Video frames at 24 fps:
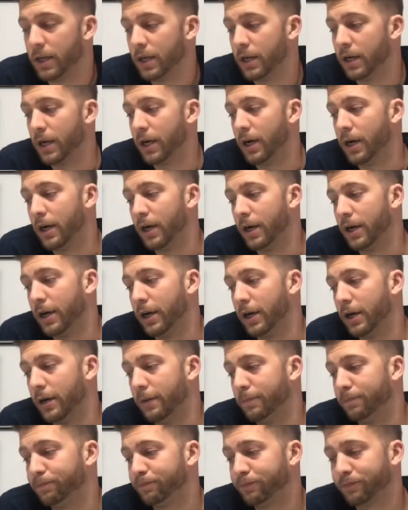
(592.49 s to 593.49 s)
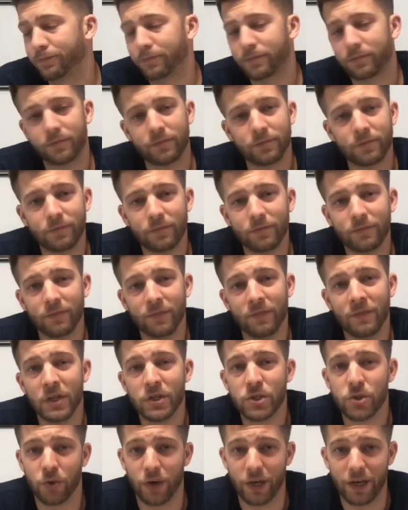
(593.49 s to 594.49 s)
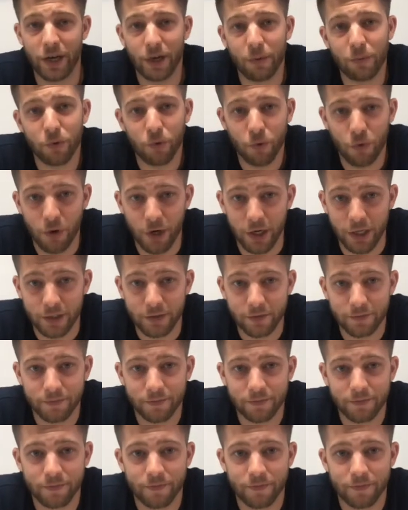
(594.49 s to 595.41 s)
So at number 1,